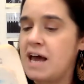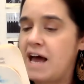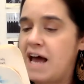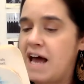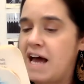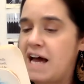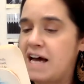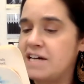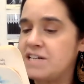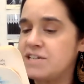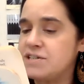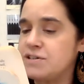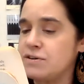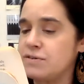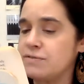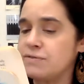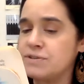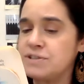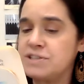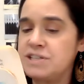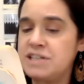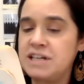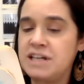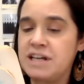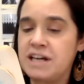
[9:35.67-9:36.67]
ass over
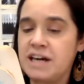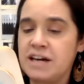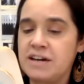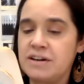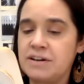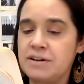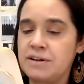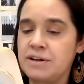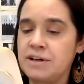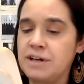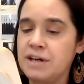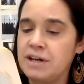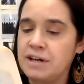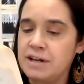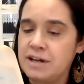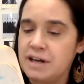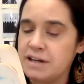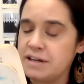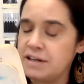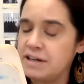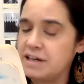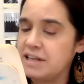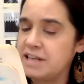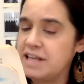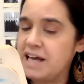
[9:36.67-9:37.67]
tea kettle.
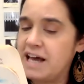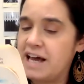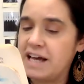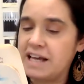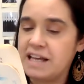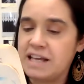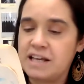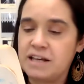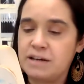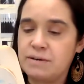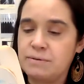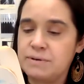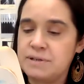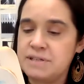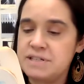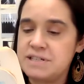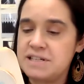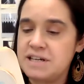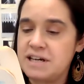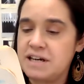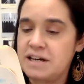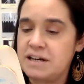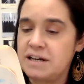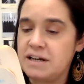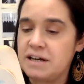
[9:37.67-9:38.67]
Not like that, Kiowa
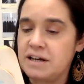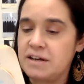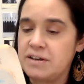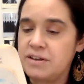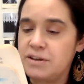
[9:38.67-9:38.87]
said.